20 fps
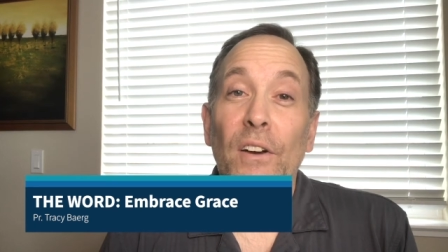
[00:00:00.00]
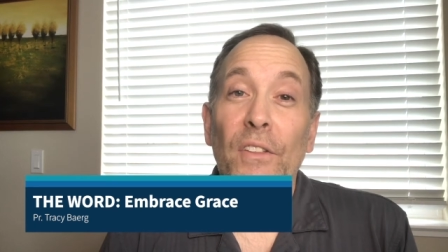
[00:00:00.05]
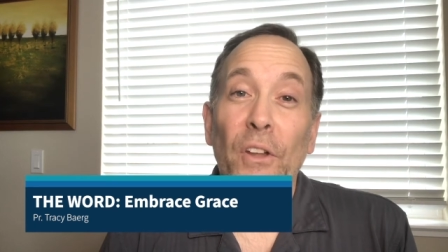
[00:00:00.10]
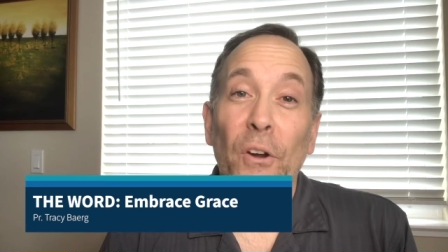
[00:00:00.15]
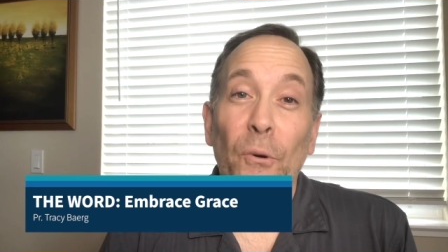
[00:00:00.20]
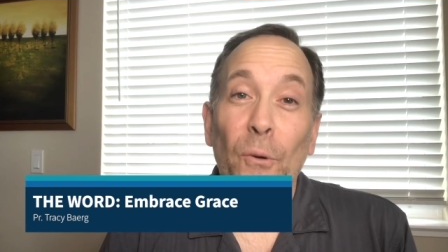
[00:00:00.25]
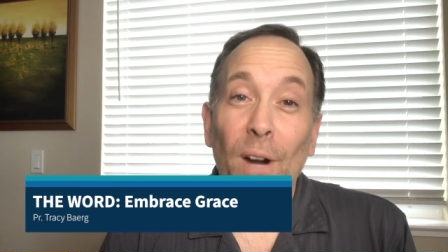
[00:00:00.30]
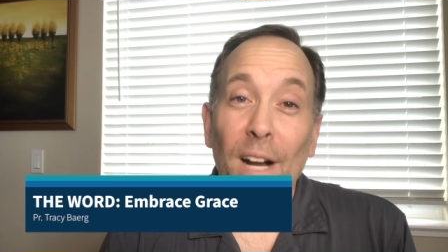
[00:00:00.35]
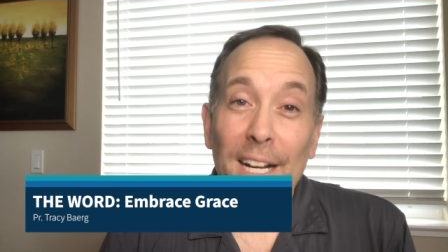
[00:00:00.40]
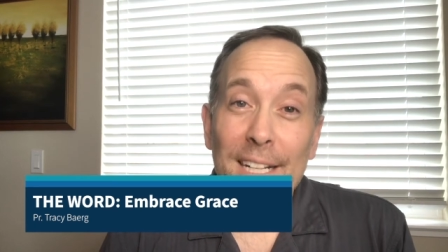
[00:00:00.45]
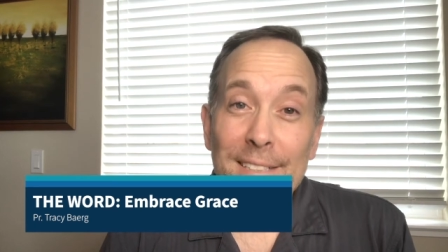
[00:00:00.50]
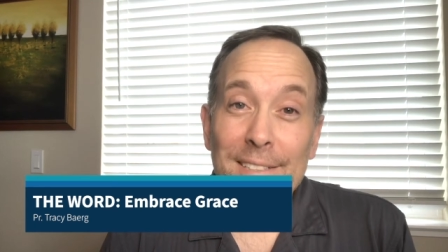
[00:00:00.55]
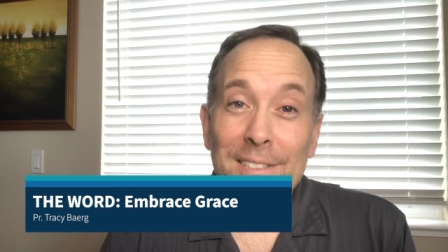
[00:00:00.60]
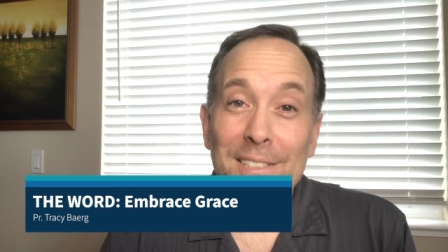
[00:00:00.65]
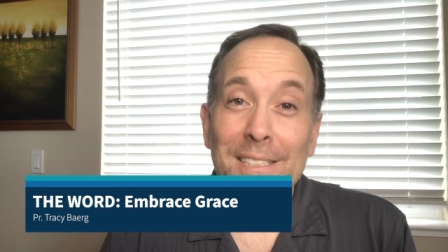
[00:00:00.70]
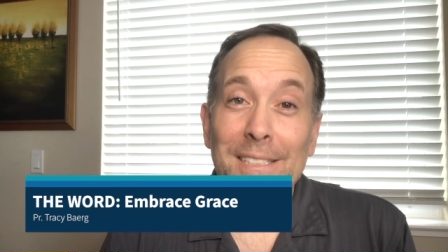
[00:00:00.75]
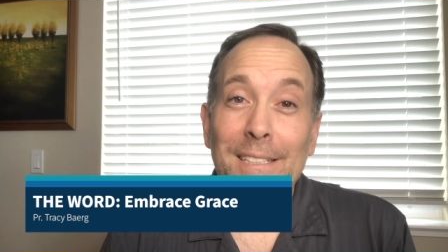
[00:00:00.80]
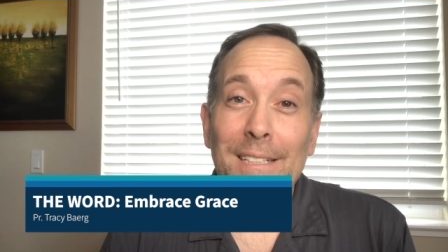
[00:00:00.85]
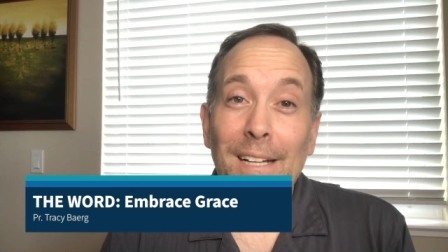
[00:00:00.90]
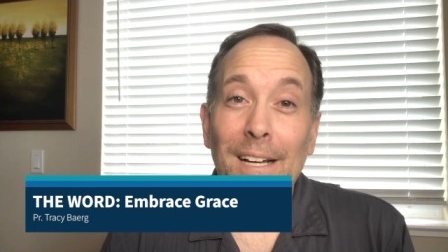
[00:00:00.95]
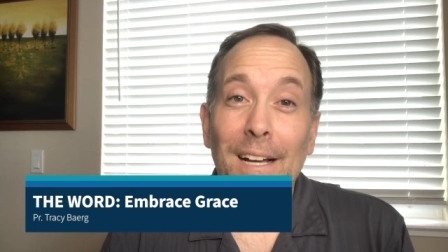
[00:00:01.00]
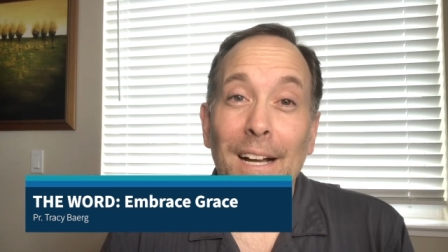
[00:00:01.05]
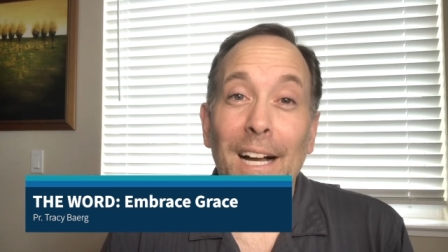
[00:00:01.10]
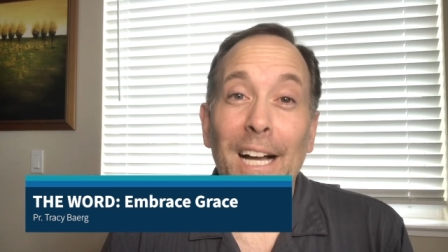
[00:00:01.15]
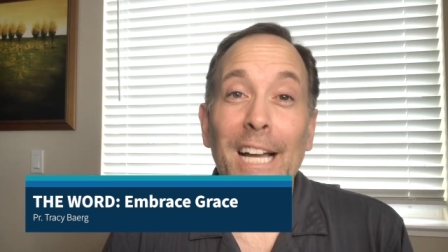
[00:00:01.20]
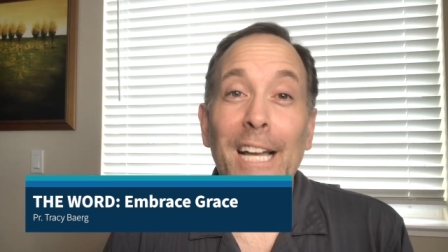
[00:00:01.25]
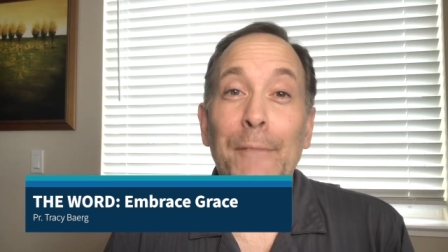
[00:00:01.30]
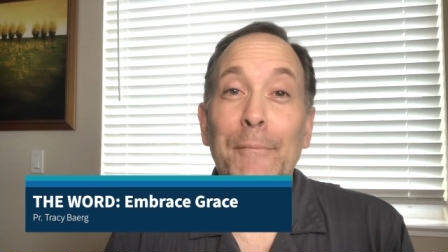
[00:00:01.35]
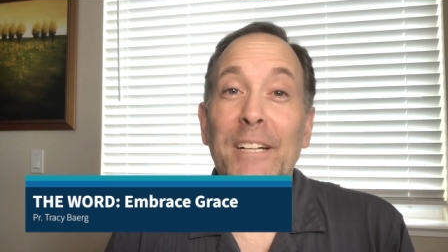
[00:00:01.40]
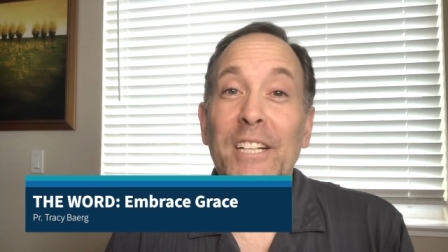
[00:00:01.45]
on the horizon,
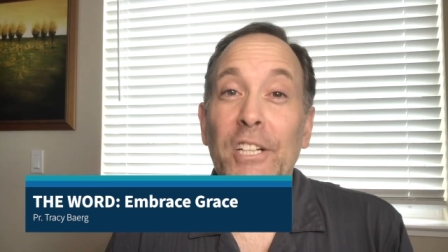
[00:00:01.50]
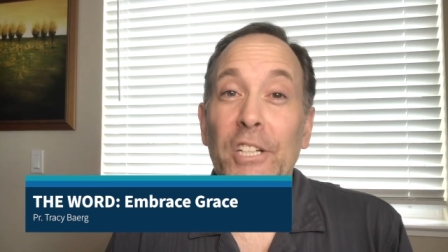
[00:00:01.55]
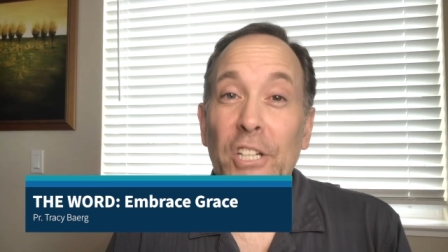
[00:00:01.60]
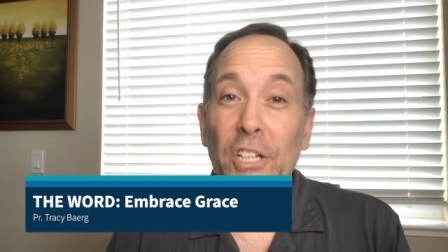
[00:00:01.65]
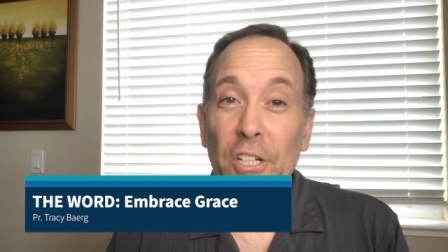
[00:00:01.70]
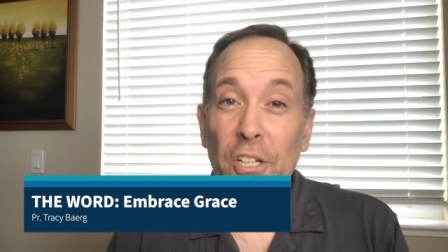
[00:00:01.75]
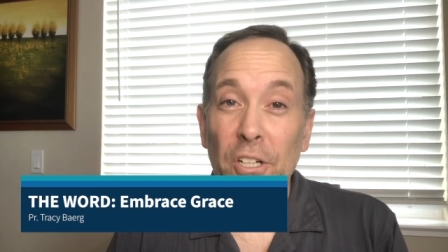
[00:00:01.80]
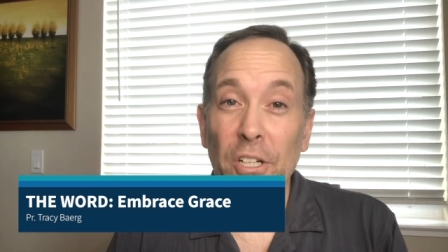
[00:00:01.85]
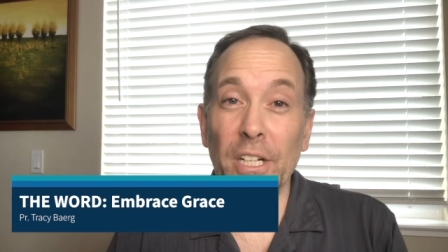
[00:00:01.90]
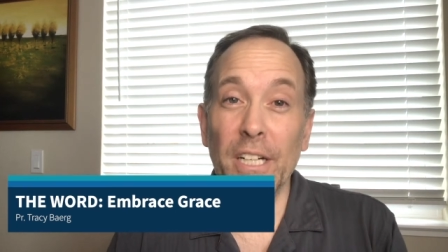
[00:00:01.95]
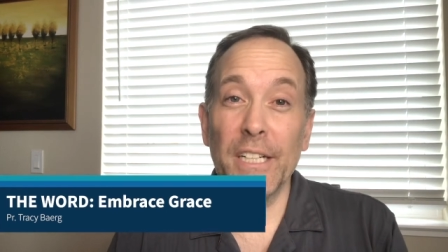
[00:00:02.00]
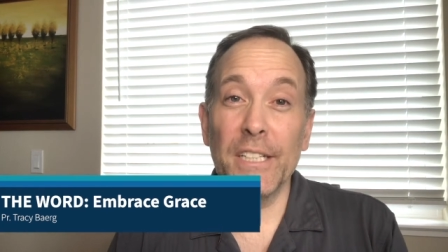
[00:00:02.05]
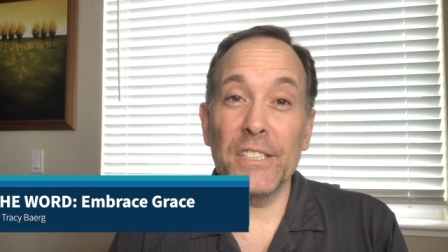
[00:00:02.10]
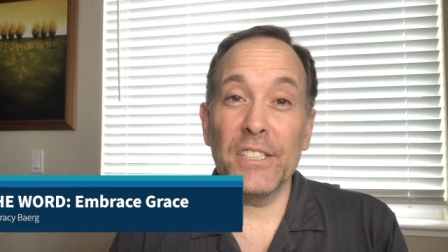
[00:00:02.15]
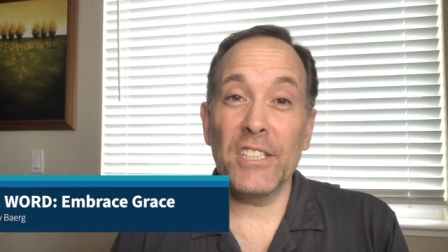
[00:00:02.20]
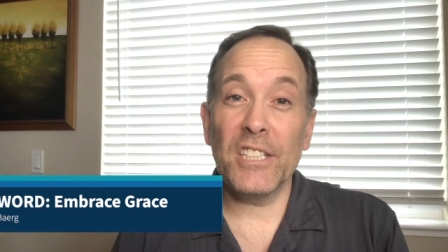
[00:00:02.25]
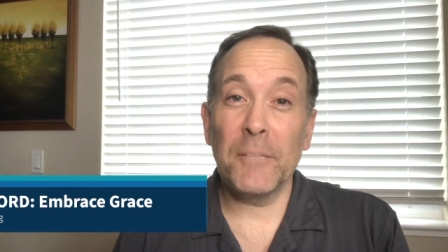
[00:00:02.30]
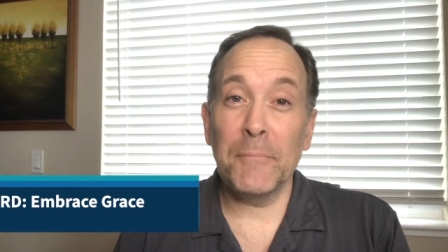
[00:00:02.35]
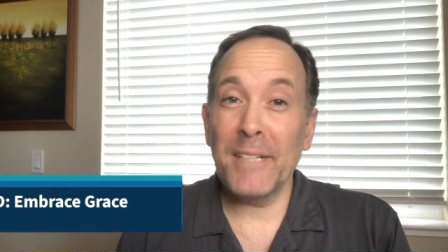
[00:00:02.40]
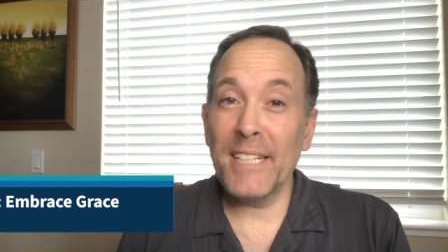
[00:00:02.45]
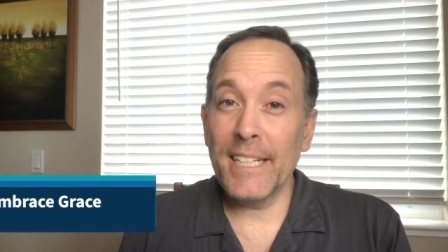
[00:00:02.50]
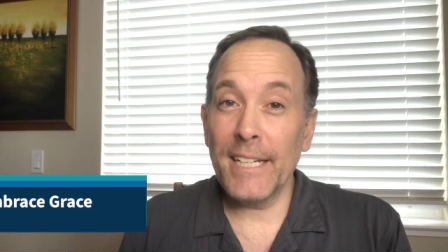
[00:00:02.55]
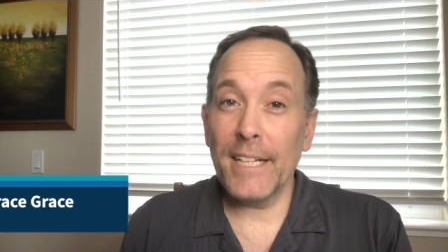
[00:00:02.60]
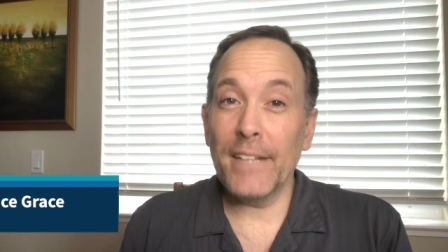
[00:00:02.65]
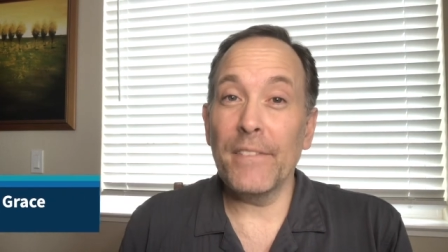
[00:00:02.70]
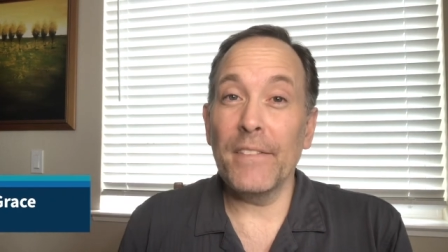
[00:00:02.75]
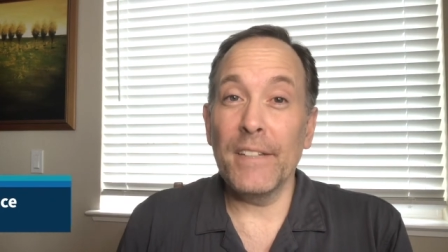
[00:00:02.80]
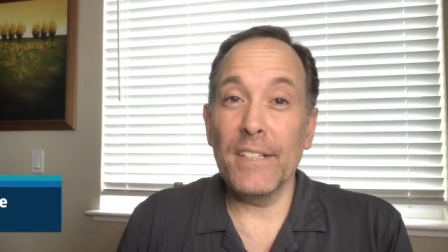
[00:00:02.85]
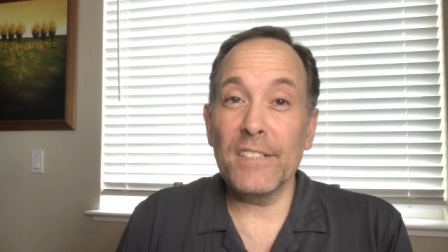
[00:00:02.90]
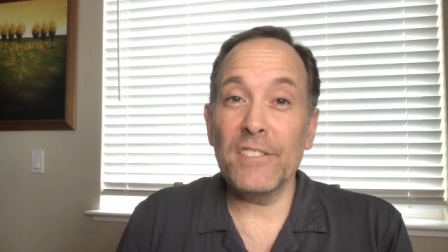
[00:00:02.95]
I am encouraged to
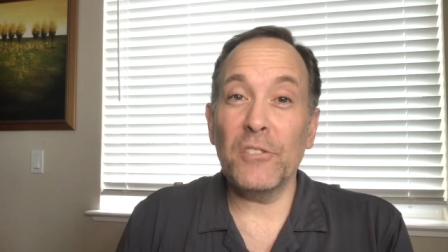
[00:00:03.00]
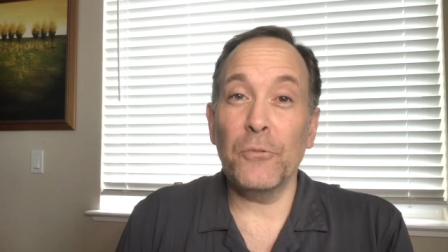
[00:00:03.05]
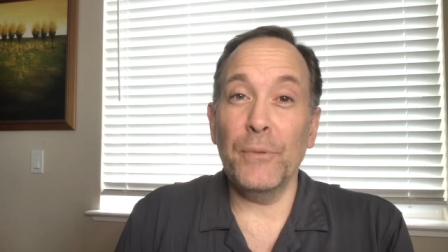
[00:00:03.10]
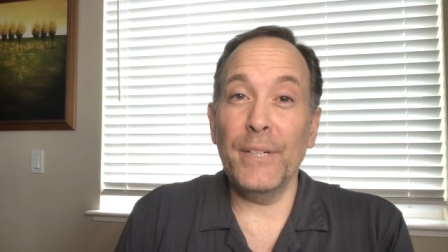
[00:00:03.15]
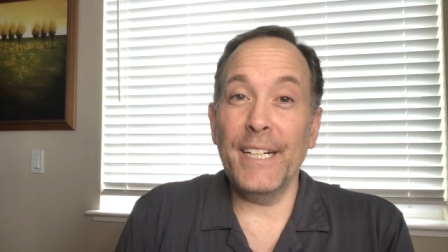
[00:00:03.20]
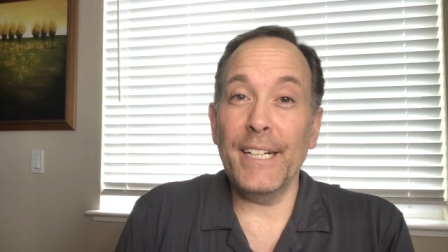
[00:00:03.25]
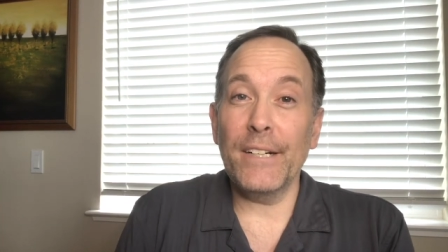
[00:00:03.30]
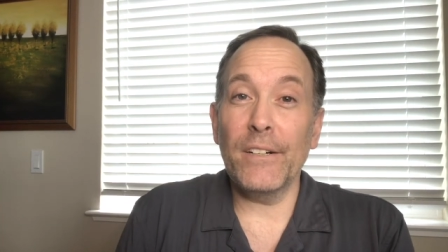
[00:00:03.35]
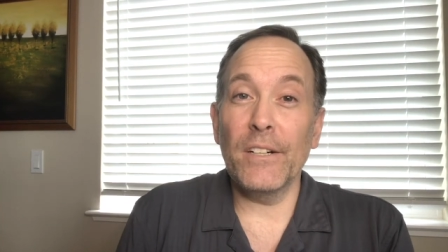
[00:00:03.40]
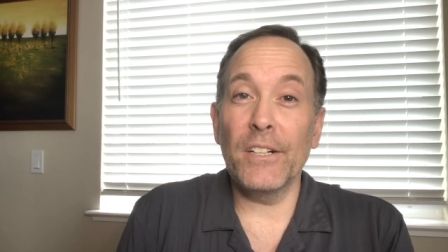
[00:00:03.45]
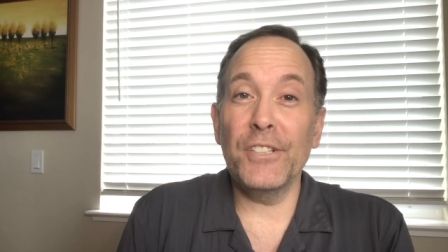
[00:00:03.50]
begin this week,